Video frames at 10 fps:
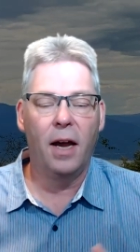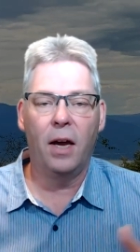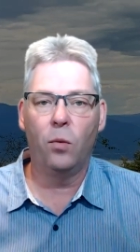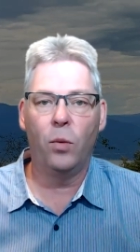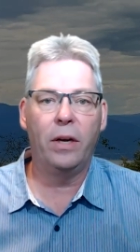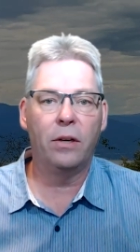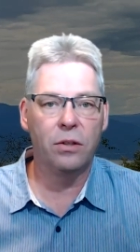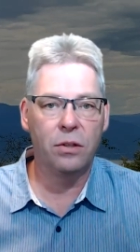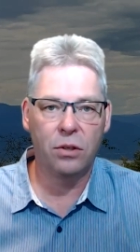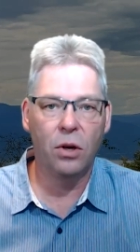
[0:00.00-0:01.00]
and we are
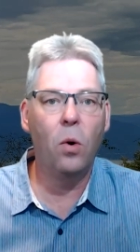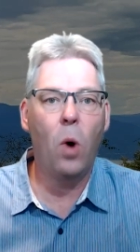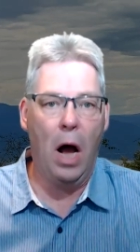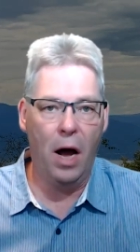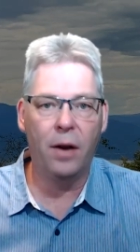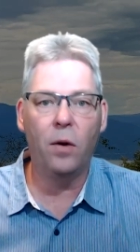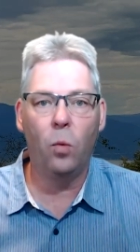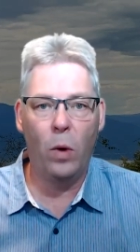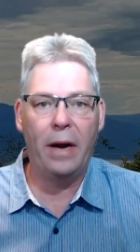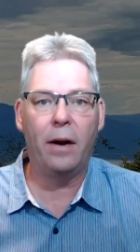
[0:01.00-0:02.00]
so
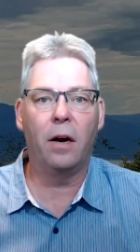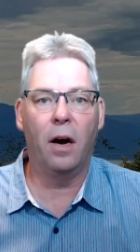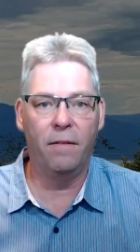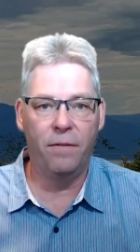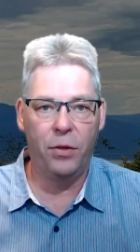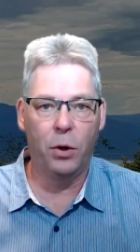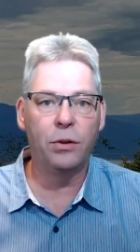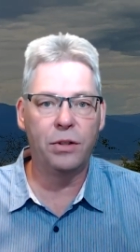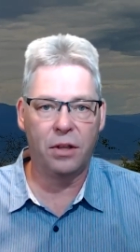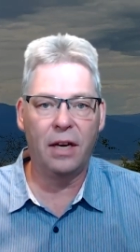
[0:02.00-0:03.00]
unaware of
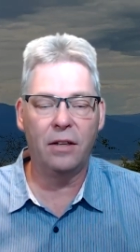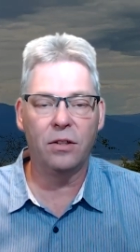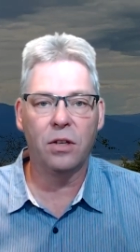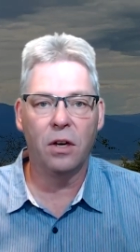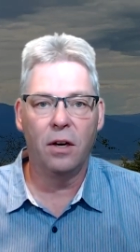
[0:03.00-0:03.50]
those things